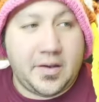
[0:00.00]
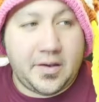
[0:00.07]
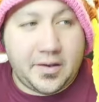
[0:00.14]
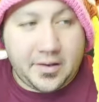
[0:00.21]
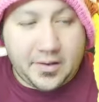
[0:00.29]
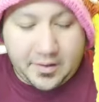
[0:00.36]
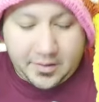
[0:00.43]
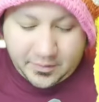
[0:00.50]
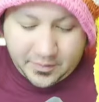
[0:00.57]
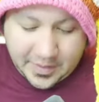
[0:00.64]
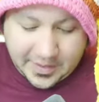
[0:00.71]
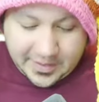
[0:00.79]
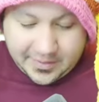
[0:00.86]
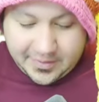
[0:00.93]

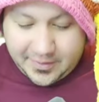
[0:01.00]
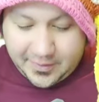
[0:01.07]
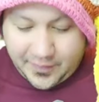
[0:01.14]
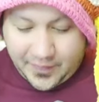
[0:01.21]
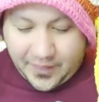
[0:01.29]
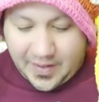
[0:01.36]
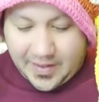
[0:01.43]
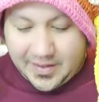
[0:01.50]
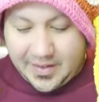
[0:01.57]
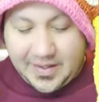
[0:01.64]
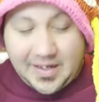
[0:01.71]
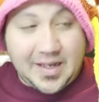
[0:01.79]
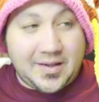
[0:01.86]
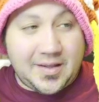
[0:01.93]
Alright, so finally
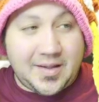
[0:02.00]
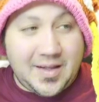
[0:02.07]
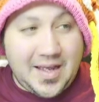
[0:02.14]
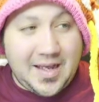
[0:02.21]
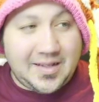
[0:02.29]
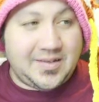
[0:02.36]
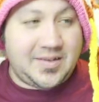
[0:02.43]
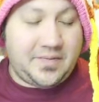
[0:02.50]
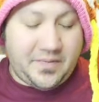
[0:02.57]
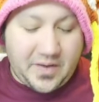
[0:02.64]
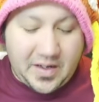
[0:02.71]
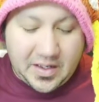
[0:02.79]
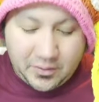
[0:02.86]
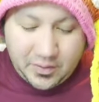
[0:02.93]
got the last and
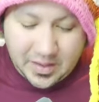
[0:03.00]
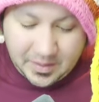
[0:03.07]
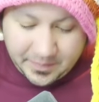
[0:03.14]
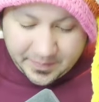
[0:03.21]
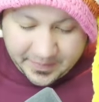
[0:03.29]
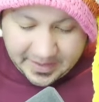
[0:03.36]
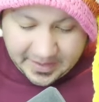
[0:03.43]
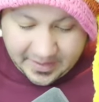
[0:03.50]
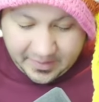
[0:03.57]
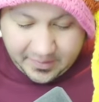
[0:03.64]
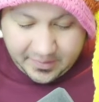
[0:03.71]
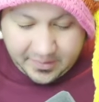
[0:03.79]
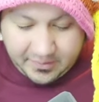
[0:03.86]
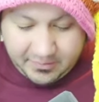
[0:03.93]
final update.
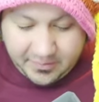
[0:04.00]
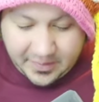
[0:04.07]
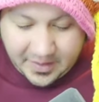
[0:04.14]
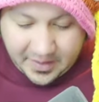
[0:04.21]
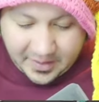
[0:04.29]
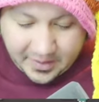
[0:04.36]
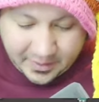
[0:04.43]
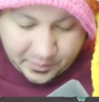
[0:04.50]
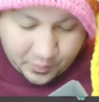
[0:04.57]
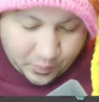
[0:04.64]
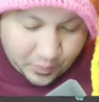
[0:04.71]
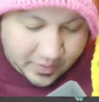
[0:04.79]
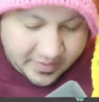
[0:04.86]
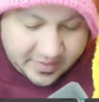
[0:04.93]
I
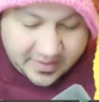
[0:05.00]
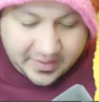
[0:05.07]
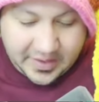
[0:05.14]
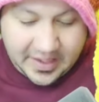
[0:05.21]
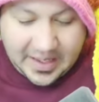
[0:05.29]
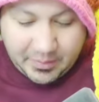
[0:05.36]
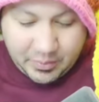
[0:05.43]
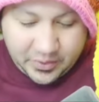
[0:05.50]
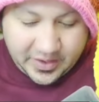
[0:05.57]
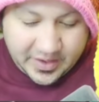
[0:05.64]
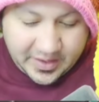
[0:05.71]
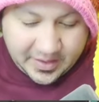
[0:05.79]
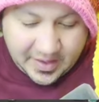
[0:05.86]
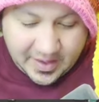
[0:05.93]
was able to
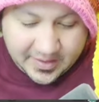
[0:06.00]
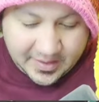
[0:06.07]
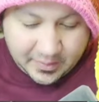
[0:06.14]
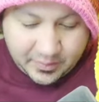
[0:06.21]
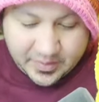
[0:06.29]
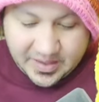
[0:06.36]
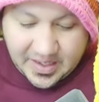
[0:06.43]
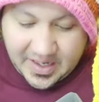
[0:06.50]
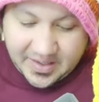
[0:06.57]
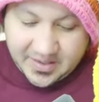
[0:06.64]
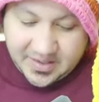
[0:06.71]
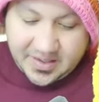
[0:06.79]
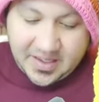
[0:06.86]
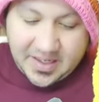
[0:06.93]
get in contact with
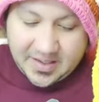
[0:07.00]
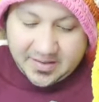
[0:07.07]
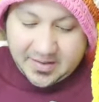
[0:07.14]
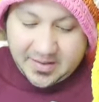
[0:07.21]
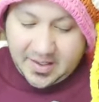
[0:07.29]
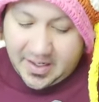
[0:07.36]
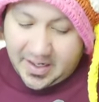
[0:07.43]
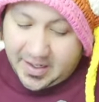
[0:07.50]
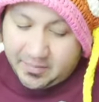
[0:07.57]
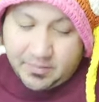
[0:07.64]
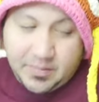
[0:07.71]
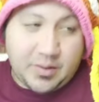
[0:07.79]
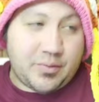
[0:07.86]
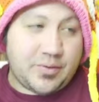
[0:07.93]
AGS and
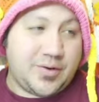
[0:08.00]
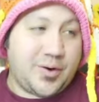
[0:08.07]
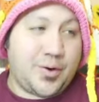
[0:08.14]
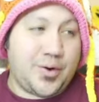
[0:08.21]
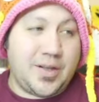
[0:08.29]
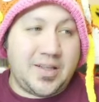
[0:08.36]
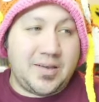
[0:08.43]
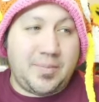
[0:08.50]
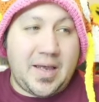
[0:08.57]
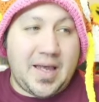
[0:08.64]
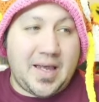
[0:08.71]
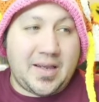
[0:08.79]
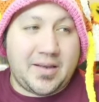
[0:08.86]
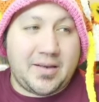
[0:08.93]
my return is
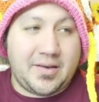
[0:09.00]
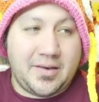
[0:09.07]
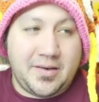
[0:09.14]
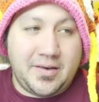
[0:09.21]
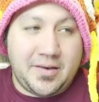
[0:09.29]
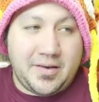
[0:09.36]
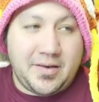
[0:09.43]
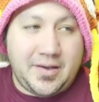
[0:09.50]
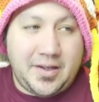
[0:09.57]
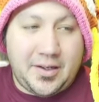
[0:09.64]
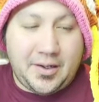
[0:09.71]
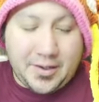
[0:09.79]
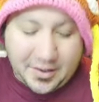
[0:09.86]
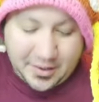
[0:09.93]
back.
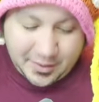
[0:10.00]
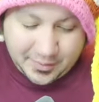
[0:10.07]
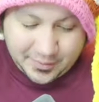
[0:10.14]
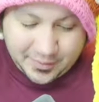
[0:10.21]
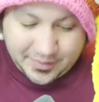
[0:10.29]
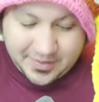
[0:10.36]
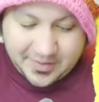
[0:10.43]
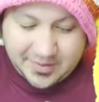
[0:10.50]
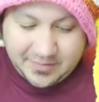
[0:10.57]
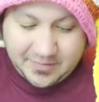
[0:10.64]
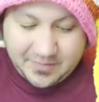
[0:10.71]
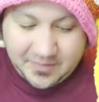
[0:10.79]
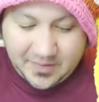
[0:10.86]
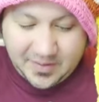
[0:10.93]
Here it goes.
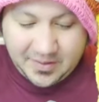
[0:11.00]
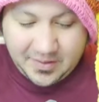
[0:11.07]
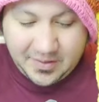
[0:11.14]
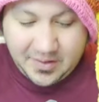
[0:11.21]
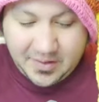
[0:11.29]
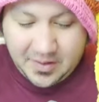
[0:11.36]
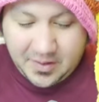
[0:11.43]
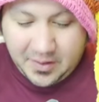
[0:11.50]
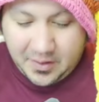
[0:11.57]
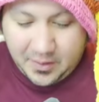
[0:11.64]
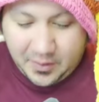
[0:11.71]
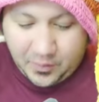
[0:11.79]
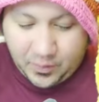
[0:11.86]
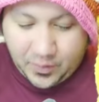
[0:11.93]

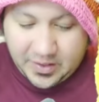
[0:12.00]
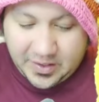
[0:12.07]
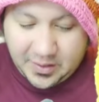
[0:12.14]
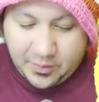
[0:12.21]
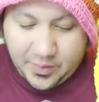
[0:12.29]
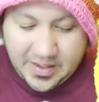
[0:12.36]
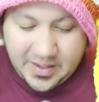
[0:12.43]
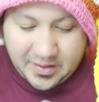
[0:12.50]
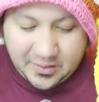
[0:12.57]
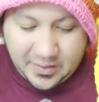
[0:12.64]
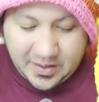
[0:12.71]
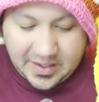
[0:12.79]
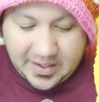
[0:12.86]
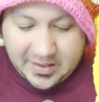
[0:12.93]
Wanted to wait
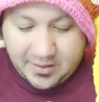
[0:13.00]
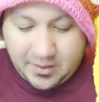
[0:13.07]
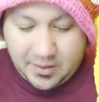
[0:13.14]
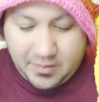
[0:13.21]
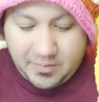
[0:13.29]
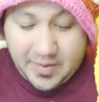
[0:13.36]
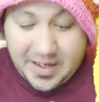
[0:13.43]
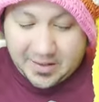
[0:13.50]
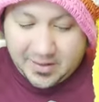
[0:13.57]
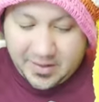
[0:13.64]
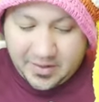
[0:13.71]
until I got the card back to give